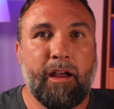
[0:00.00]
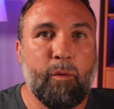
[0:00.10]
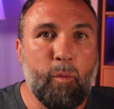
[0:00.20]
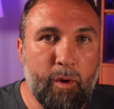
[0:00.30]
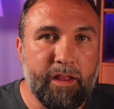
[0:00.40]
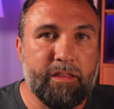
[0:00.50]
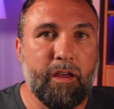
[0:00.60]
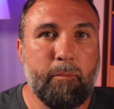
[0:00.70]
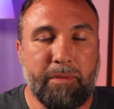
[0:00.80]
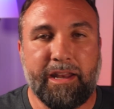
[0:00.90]
with
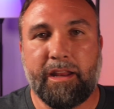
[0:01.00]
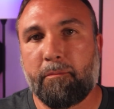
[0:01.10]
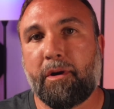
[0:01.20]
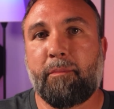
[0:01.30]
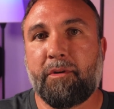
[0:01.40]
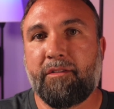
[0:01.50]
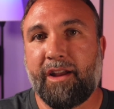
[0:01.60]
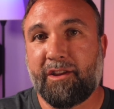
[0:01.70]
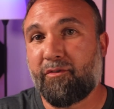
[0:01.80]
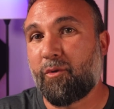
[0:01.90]
a median property
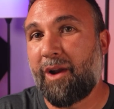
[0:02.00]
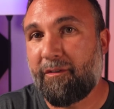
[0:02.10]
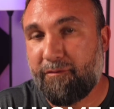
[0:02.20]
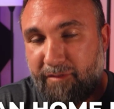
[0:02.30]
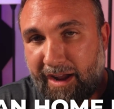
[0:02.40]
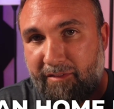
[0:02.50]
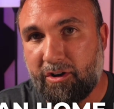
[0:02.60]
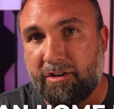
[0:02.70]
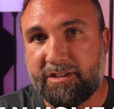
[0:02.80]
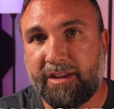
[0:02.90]
value of around
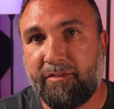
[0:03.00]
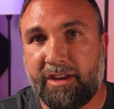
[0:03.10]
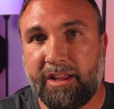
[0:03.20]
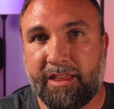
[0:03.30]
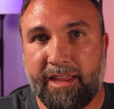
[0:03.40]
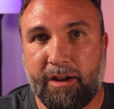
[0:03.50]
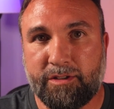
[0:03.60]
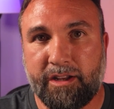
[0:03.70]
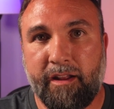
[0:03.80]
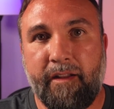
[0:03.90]

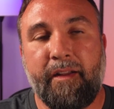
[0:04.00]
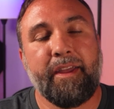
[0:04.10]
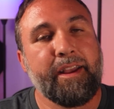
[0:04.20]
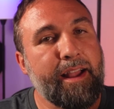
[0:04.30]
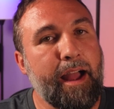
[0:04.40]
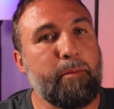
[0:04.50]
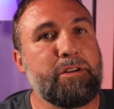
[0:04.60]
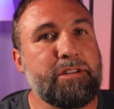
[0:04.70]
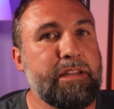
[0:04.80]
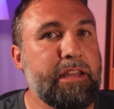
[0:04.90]
$517,000.
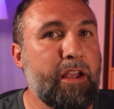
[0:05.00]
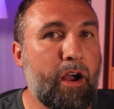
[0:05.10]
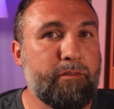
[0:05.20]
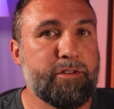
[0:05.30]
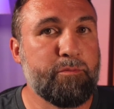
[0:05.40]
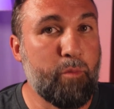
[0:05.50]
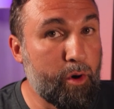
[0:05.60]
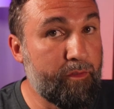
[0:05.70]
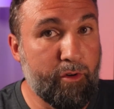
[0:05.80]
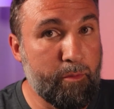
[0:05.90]
Commerce City offers
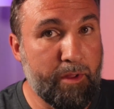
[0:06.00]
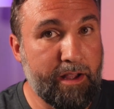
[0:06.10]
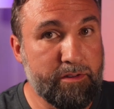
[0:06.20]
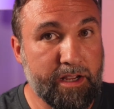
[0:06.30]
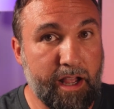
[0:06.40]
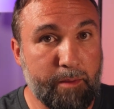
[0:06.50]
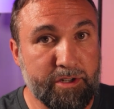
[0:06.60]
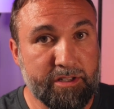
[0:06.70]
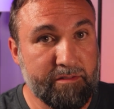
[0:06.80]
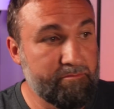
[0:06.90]
more affordable housing
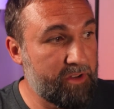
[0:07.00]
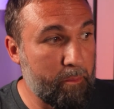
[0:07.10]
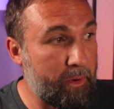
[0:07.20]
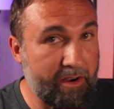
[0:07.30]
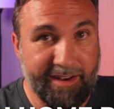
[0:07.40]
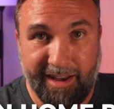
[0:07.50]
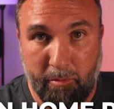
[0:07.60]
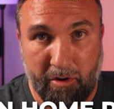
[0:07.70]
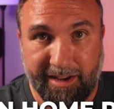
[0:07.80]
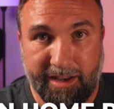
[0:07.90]
options compared to
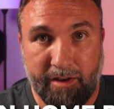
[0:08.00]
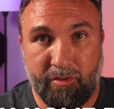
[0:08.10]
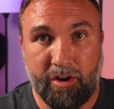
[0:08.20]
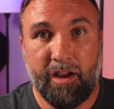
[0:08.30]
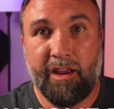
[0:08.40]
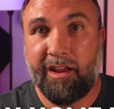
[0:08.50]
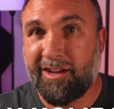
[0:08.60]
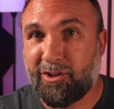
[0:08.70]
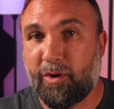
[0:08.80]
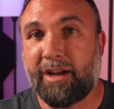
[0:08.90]
neighboring Denver,
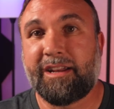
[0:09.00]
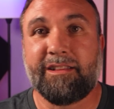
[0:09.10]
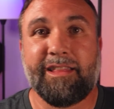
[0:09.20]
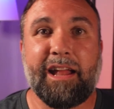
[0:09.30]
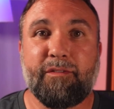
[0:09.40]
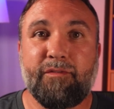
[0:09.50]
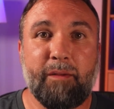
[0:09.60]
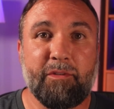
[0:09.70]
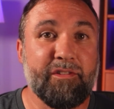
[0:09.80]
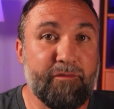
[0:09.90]
attracting a lot of
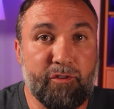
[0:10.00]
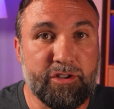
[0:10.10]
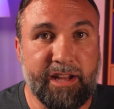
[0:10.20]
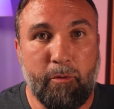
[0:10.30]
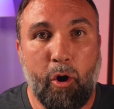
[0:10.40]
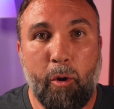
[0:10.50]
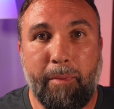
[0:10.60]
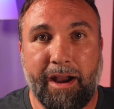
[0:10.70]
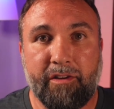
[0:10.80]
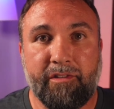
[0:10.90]
families and first time
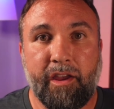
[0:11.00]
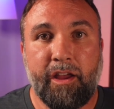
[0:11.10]
homebuyers.